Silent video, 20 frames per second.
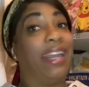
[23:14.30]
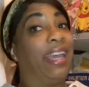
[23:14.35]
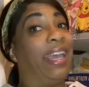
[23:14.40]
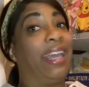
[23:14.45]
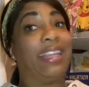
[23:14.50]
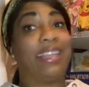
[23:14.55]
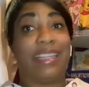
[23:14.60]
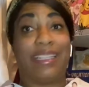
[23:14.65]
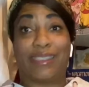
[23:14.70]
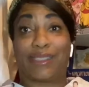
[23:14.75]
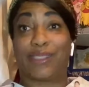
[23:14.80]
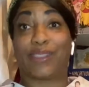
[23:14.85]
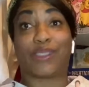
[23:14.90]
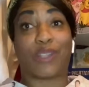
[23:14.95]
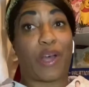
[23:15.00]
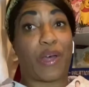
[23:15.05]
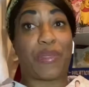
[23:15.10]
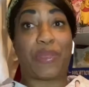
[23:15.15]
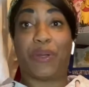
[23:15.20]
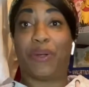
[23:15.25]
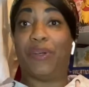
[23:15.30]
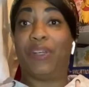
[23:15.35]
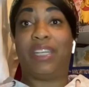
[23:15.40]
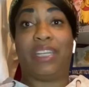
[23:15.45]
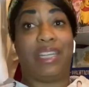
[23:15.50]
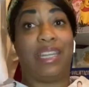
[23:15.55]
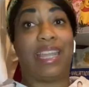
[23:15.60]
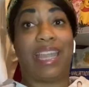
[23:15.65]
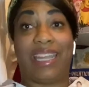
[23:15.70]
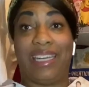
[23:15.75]
and this is all they
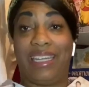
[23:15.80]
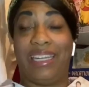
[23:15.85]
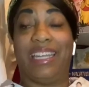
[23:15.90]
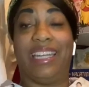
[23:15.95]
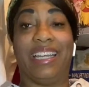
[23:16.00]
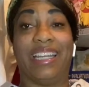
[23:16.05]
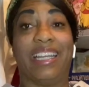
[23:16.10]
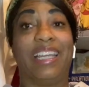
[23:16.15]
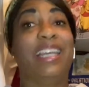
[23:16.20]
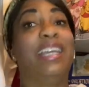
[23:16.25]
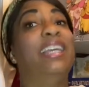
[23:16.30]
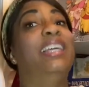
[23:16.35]
need.